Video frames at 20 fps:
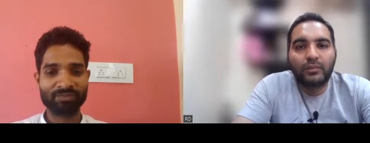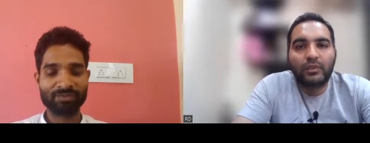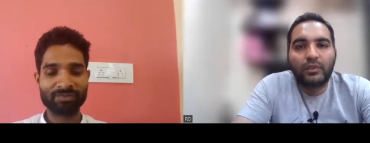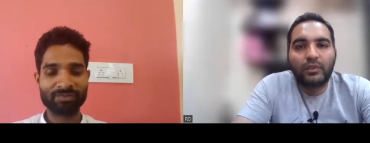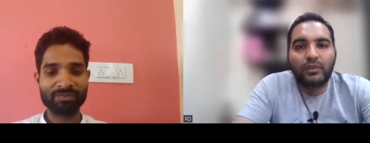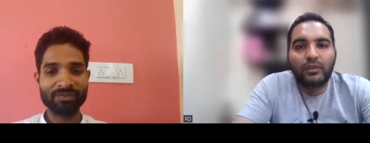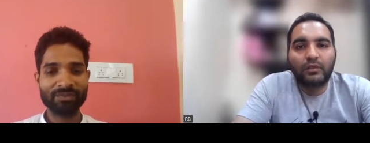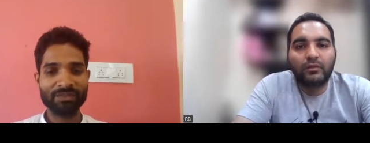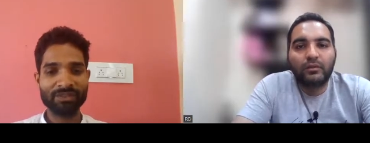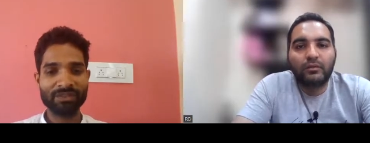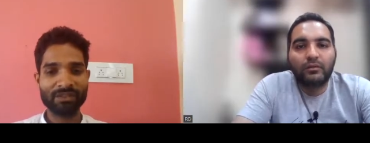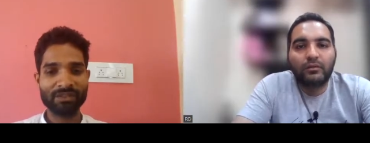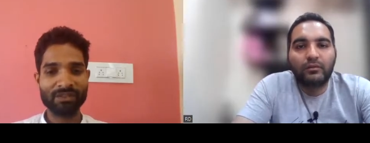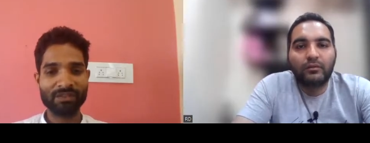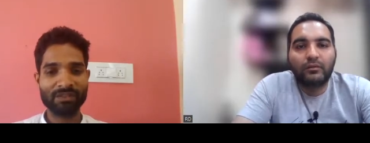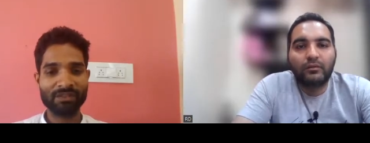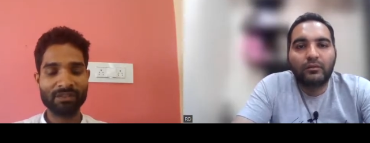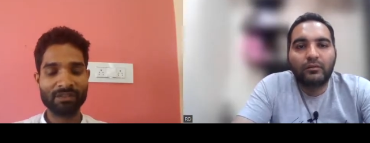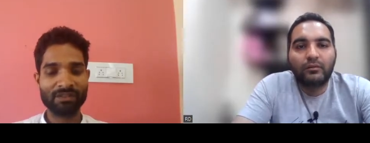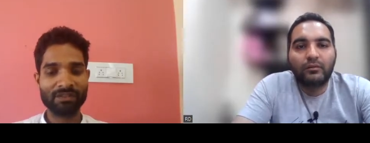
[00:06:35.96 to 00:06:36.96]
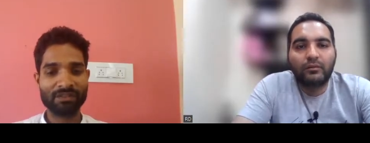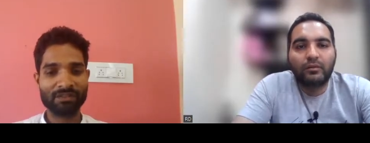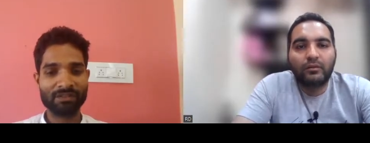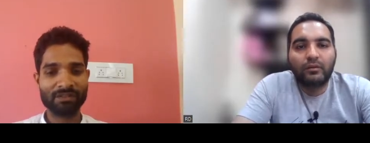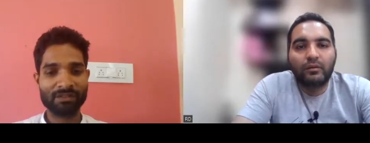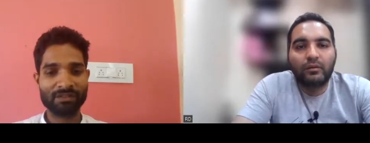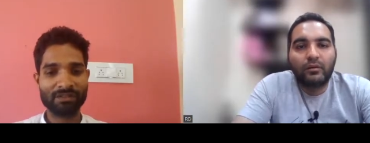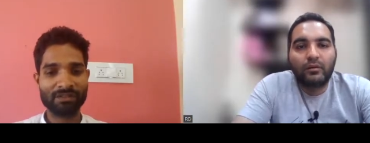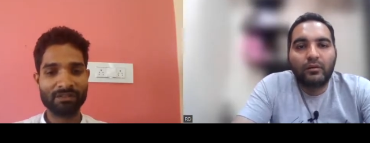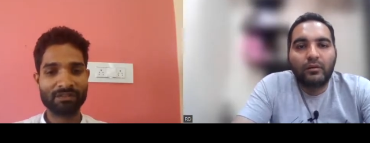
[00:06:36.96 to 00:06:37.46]
Speaker 1: Correct.
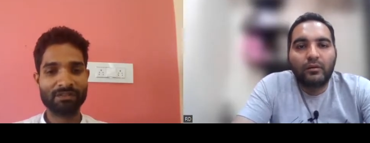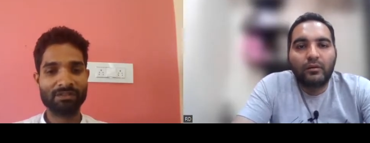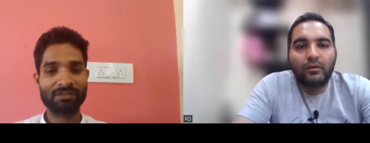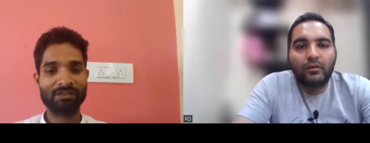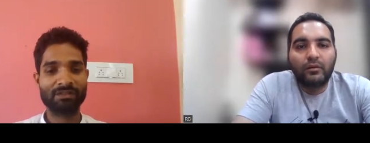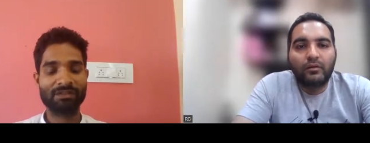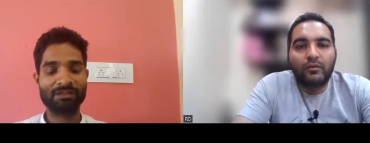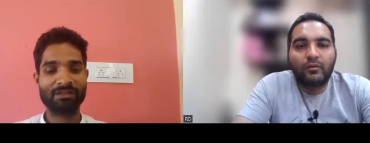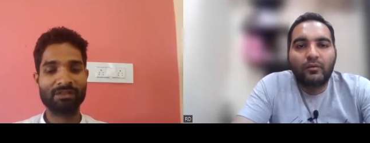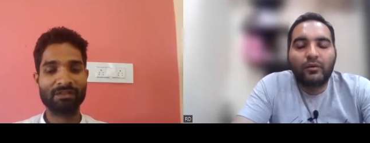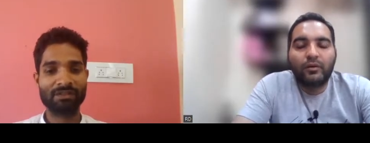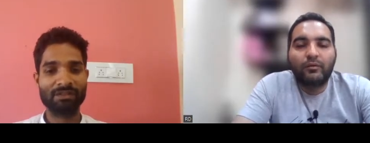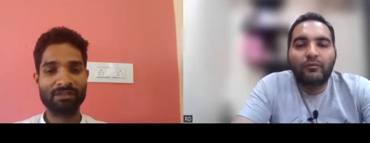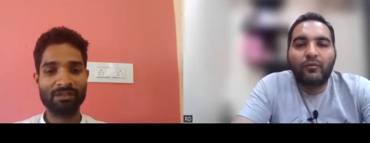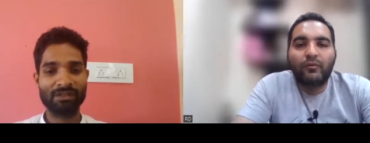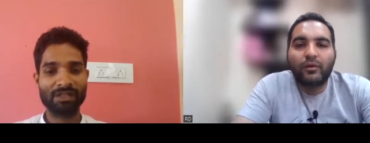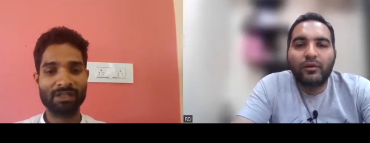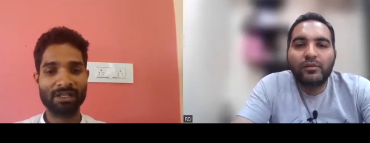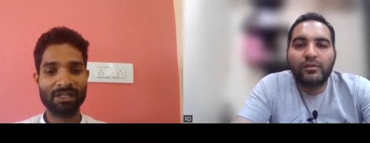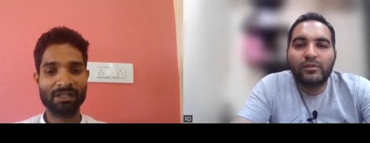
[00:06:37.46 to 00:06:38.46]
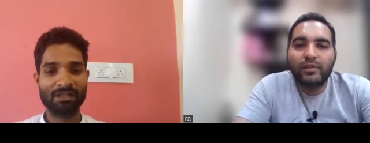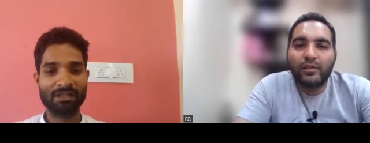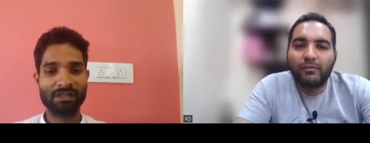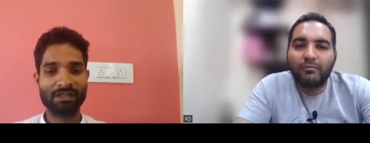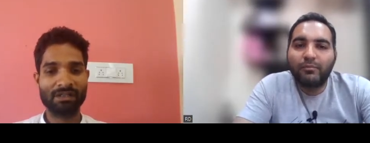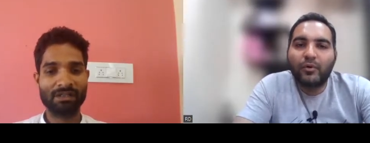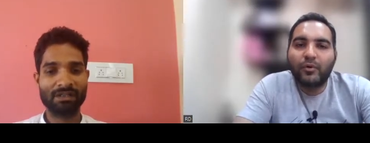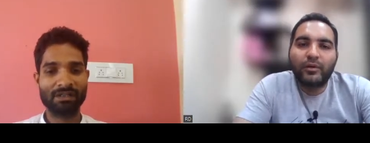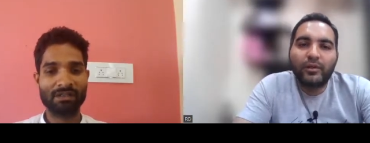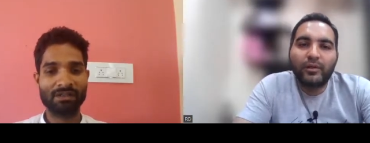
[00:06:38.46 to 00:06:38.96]
Okay, what is the
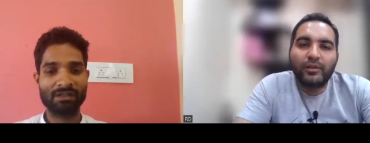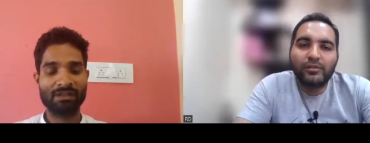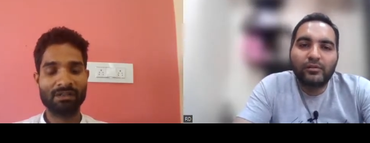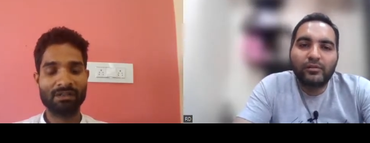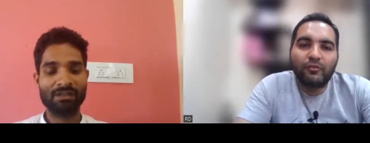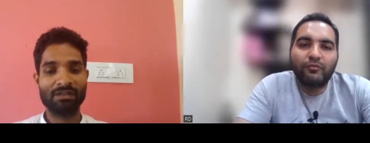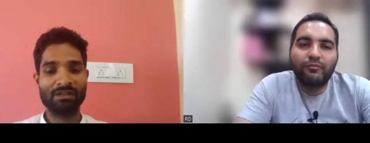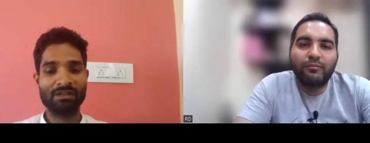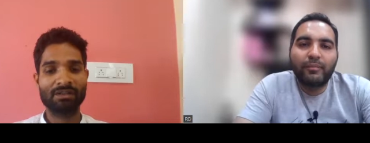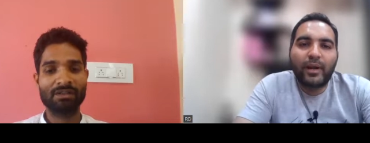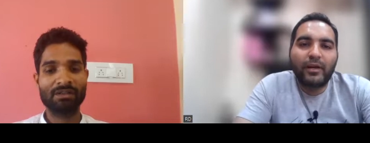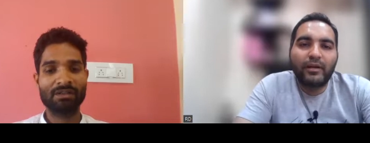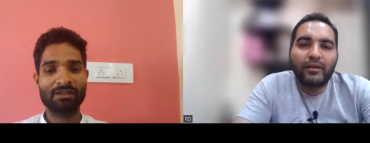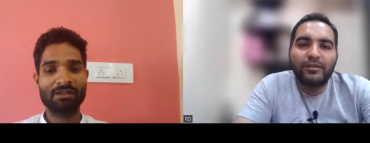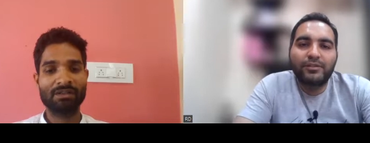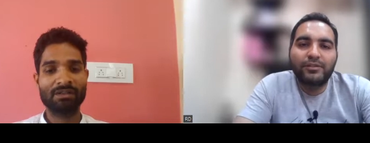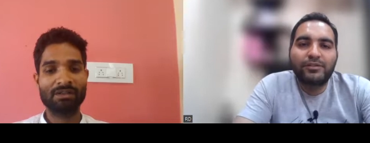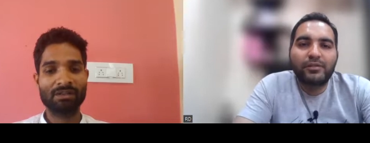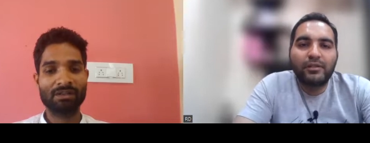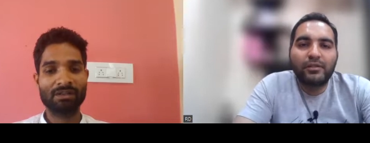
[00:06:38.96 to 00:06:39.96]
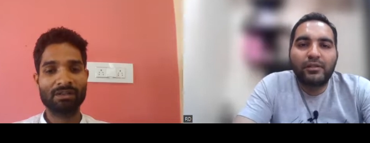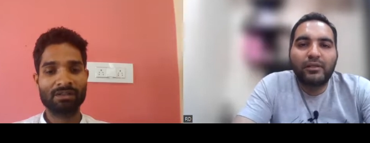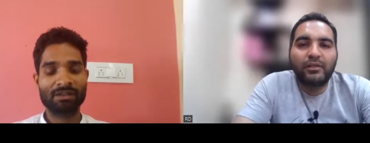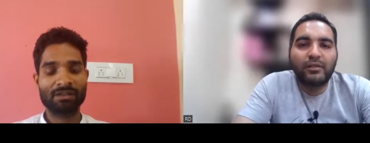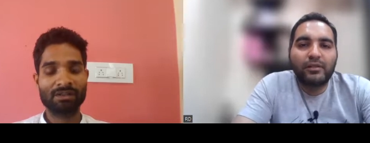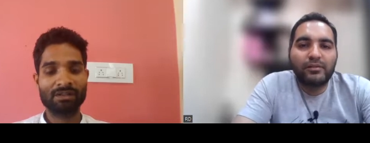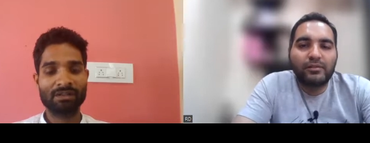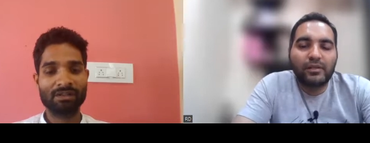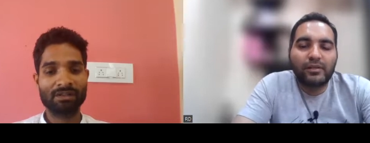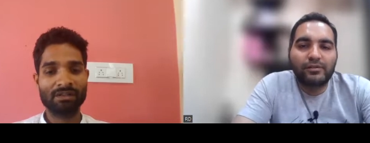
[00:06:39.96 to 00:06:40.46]
importance of partitioning in
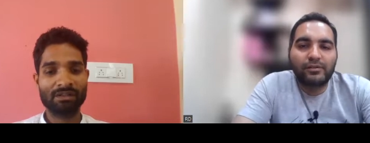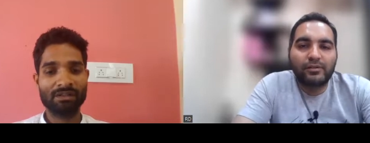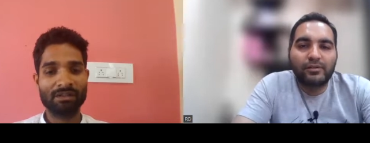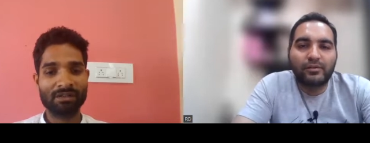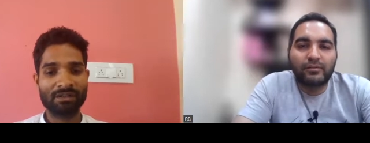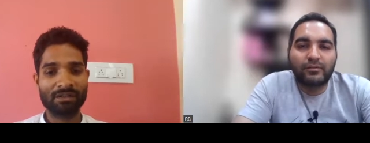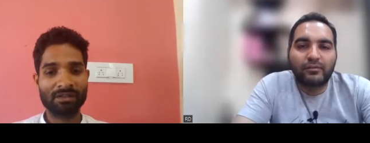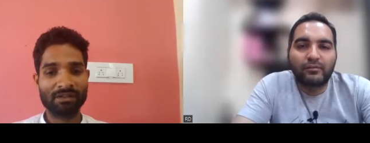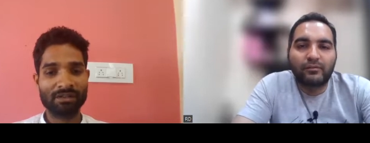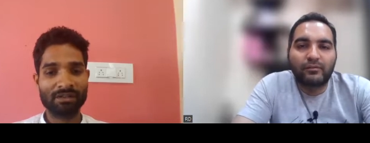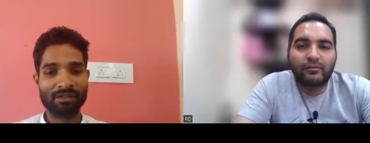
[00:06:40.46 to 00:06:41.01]
a session?